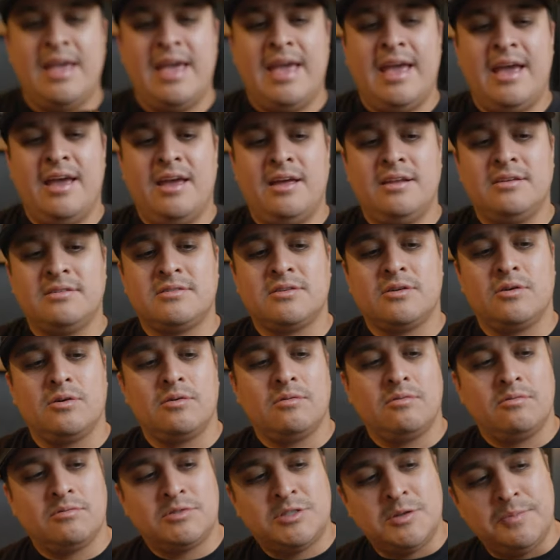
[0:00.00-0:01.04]
And
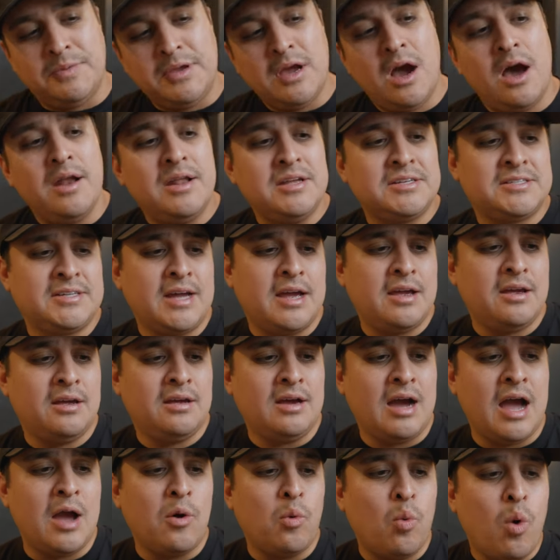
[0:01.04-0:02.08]
to be honest, I,
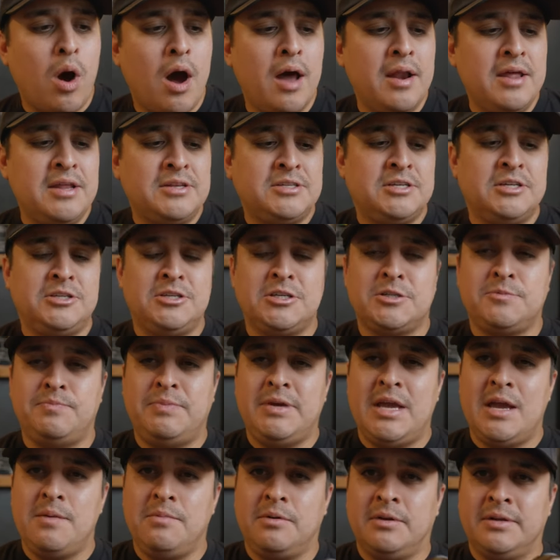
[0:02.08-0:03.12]
I wanted to just
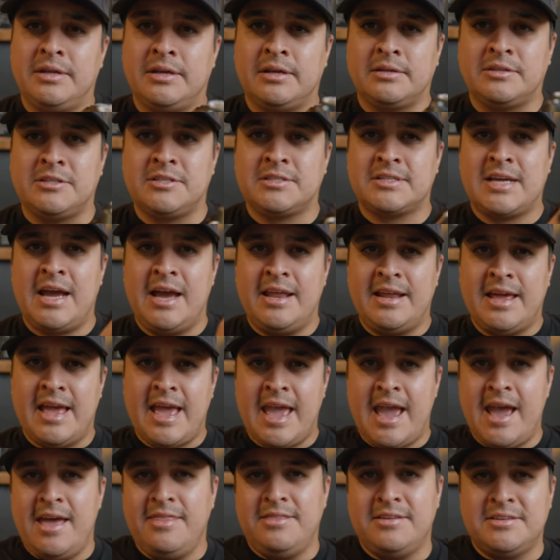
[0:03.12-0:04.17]
be able to just kind of
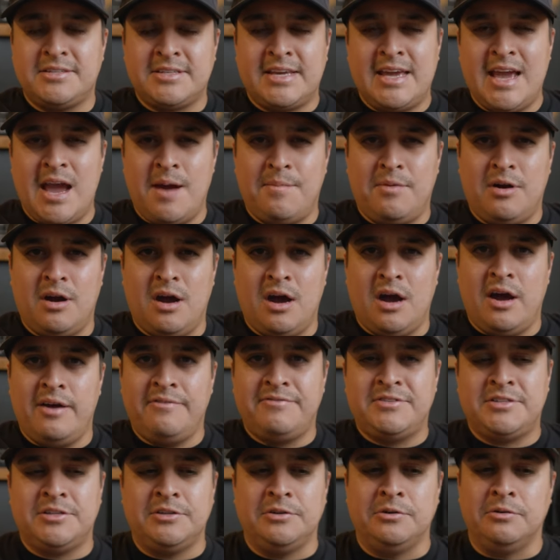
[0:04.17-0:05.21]
hand this camera
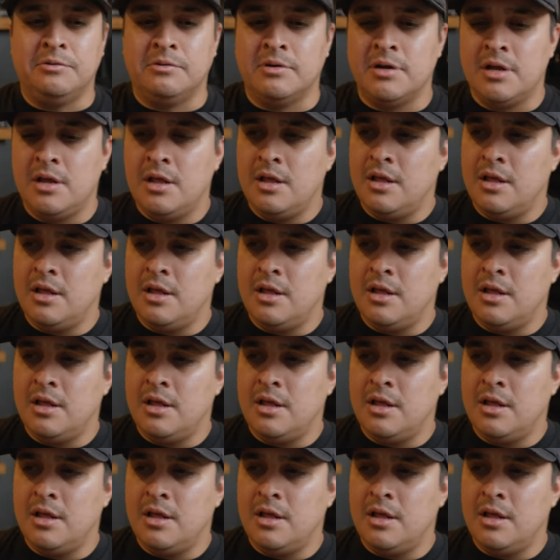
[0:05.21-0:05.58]
off to,